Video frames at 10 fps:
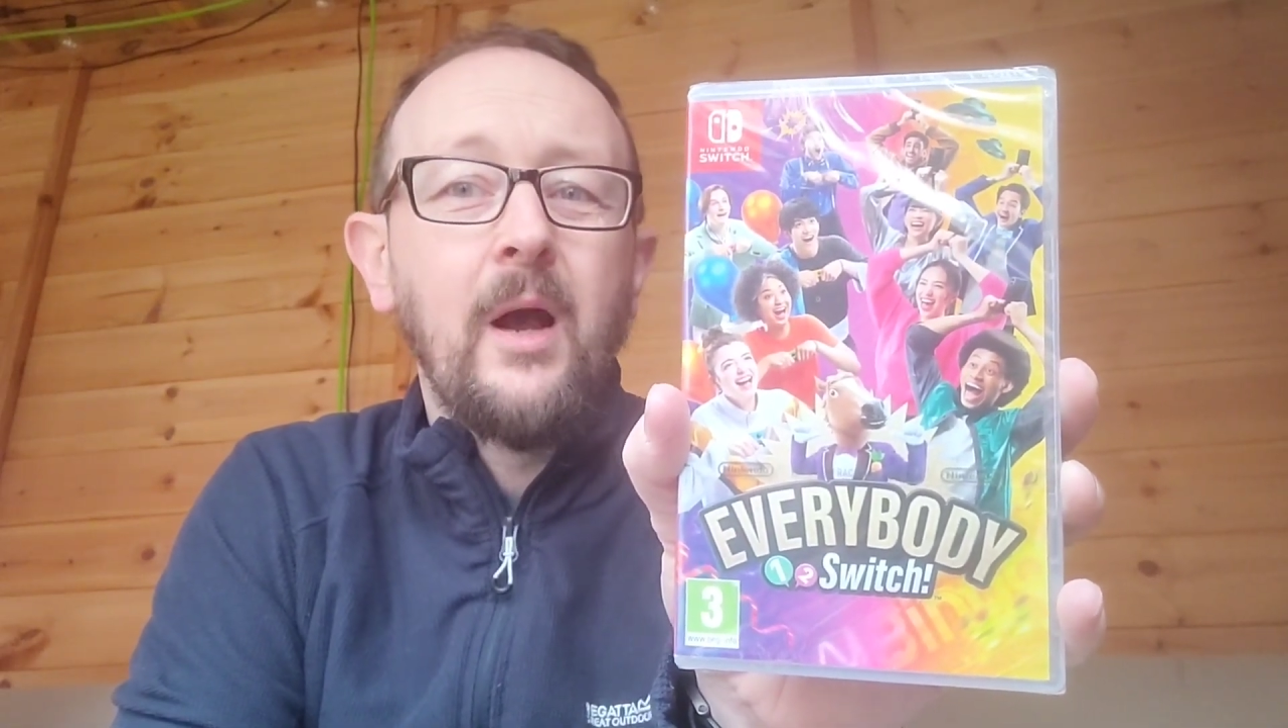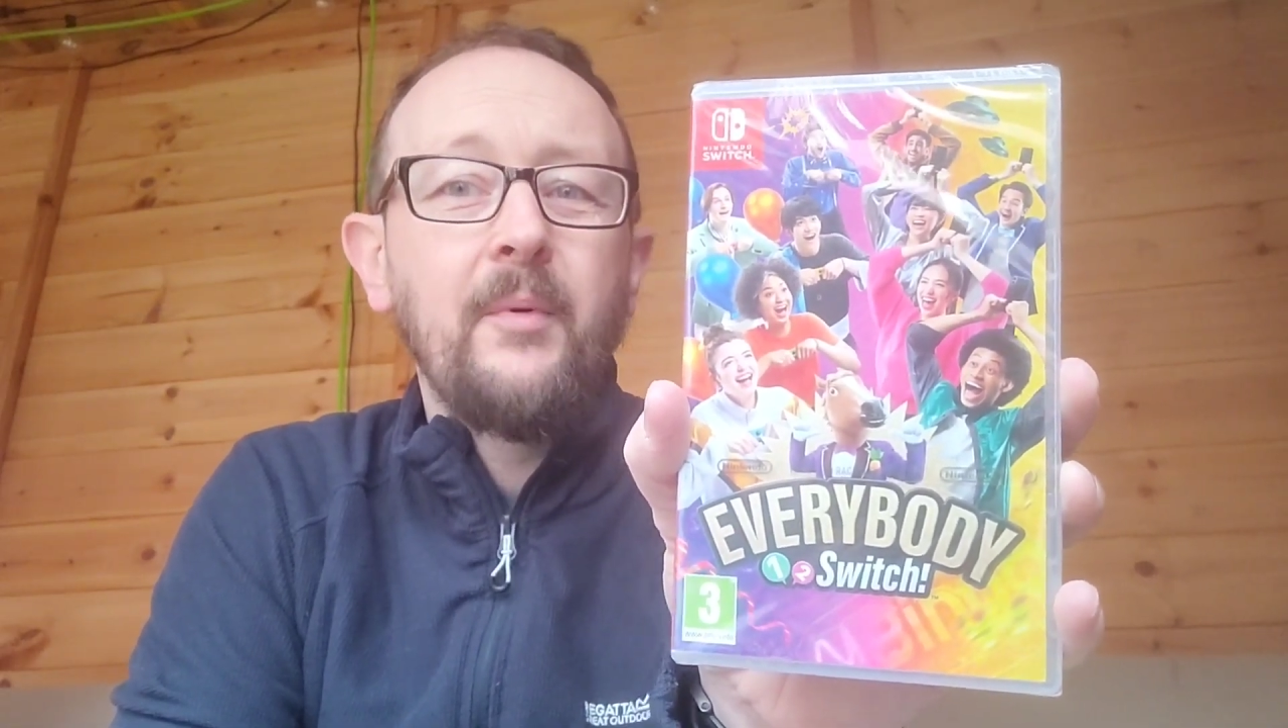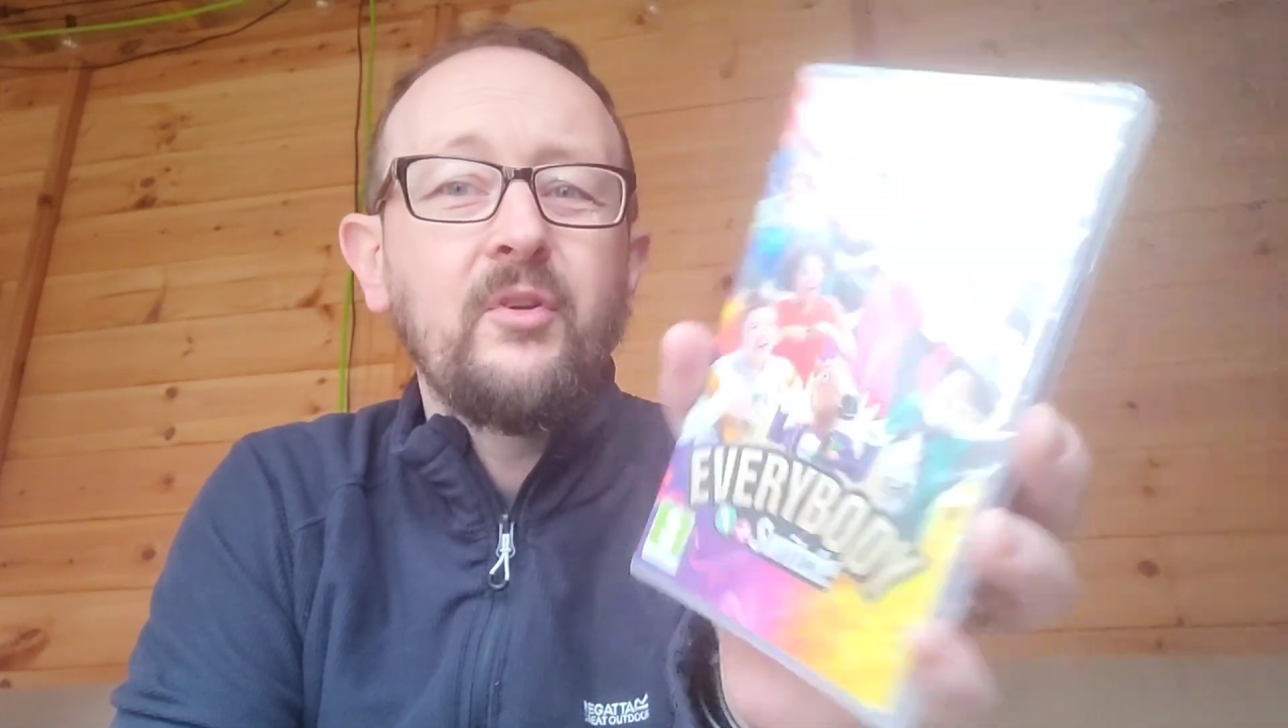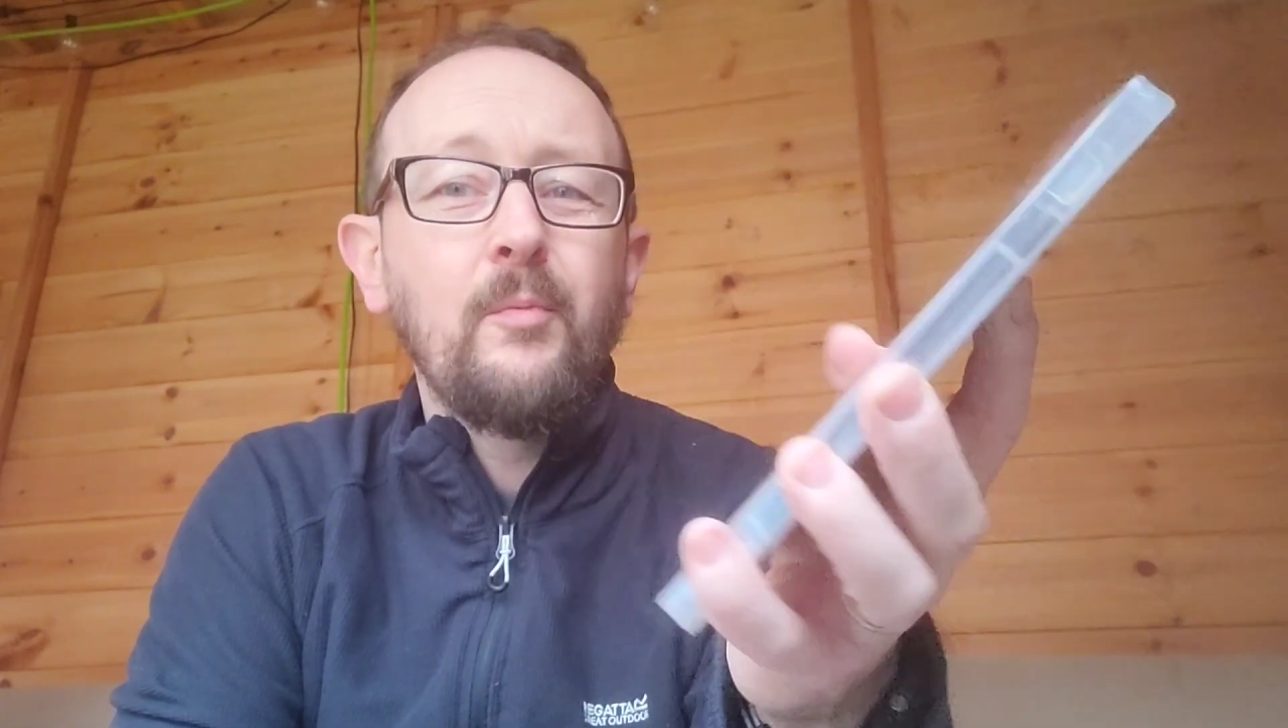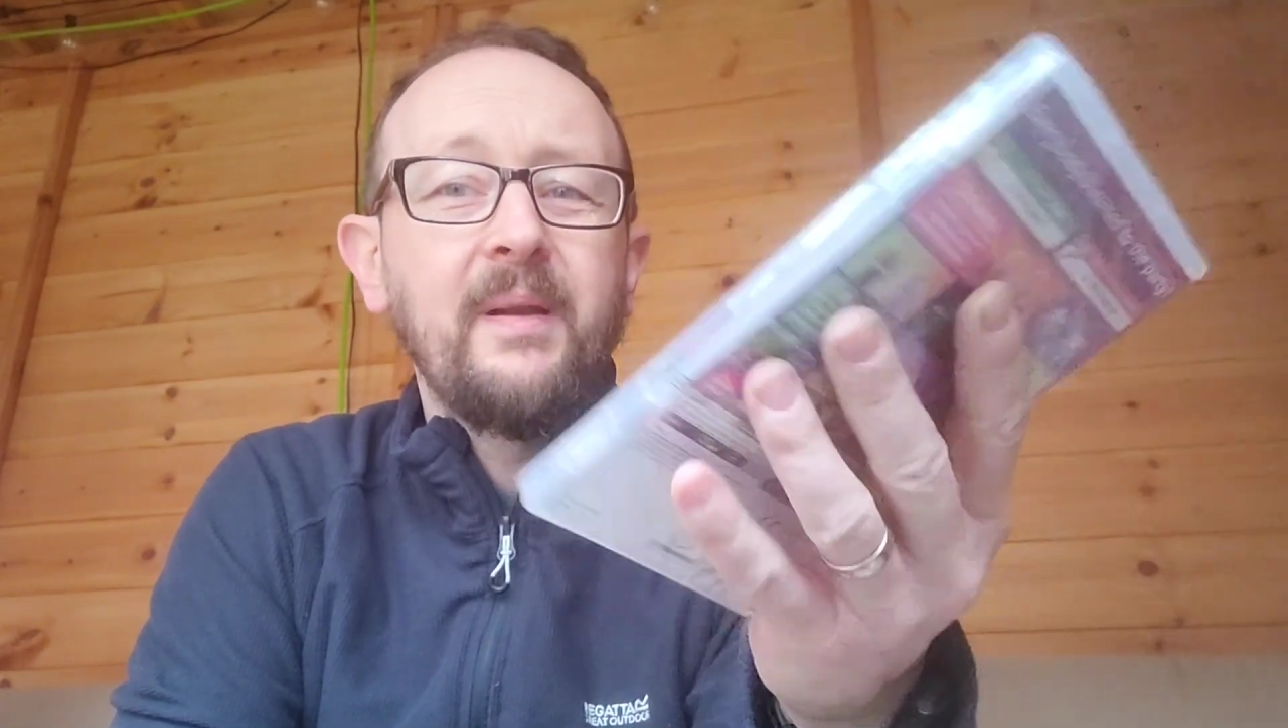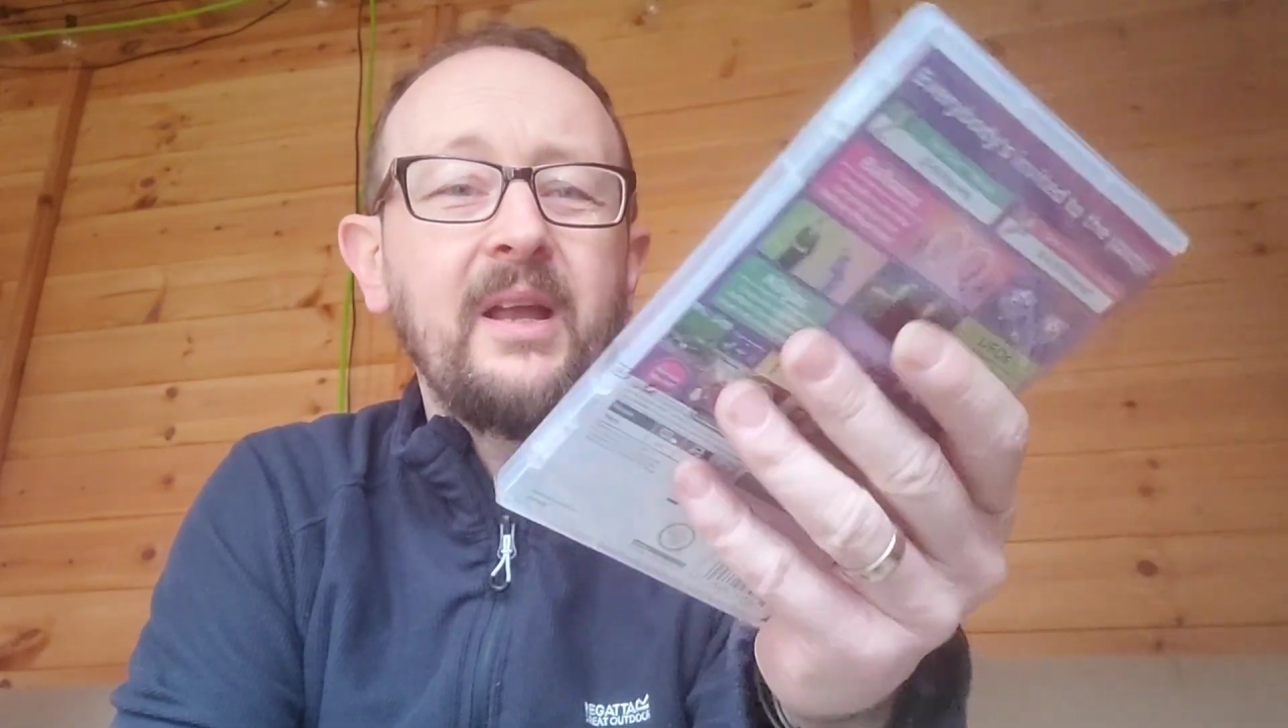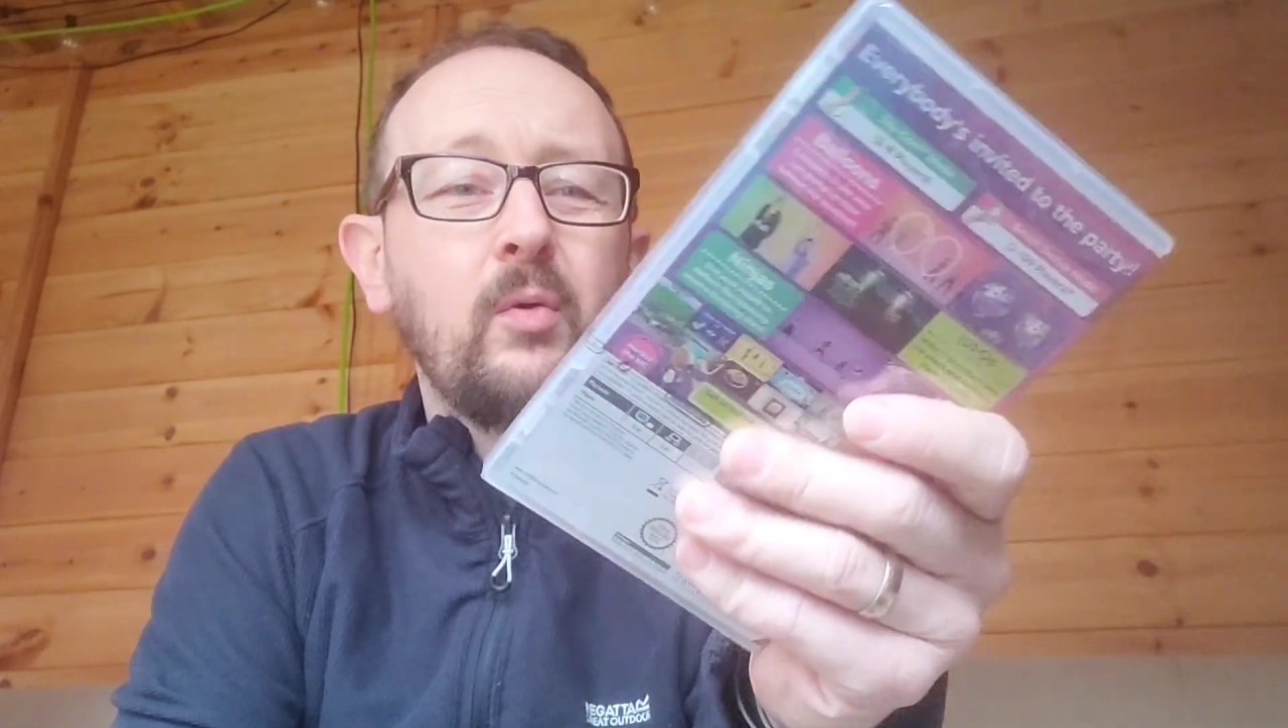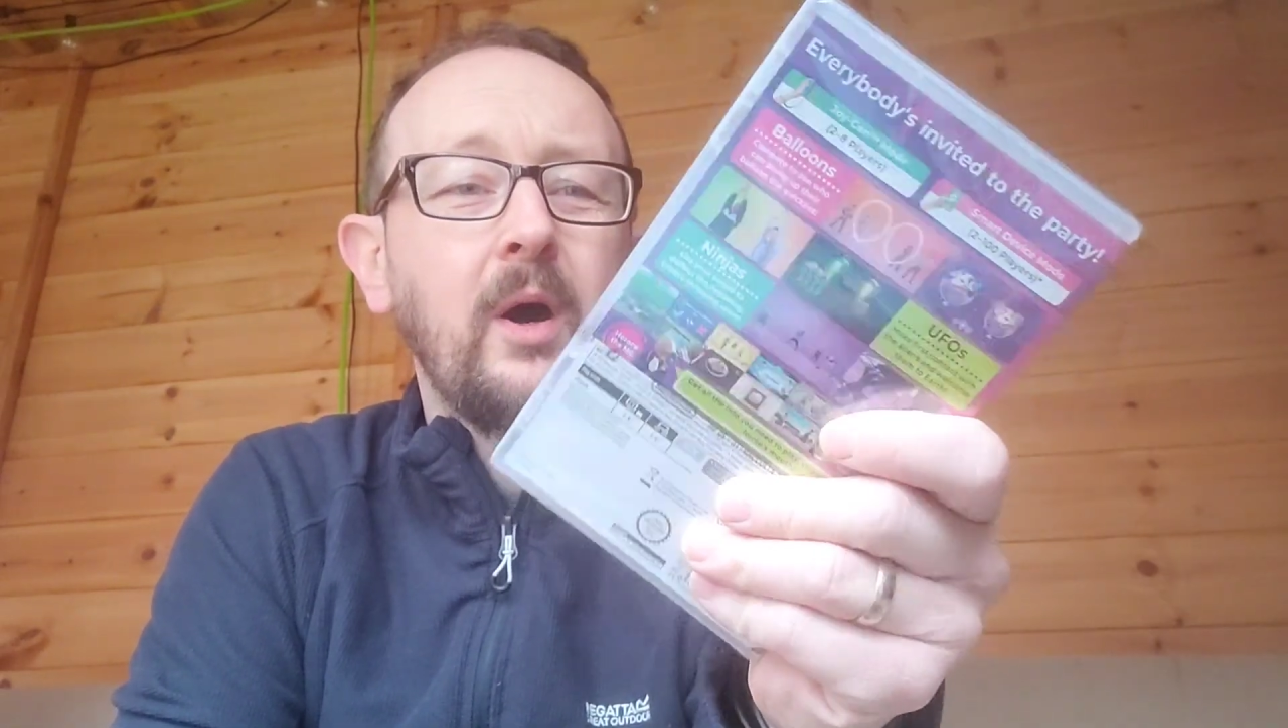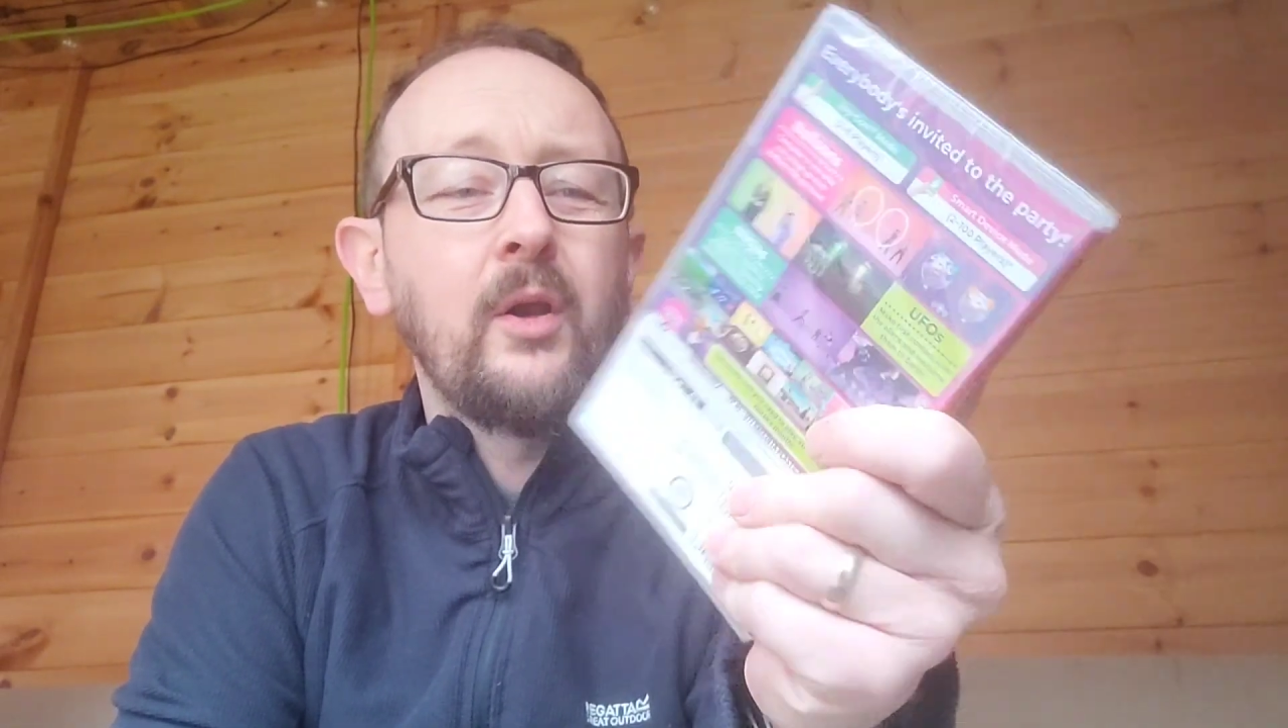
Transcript: We do play quite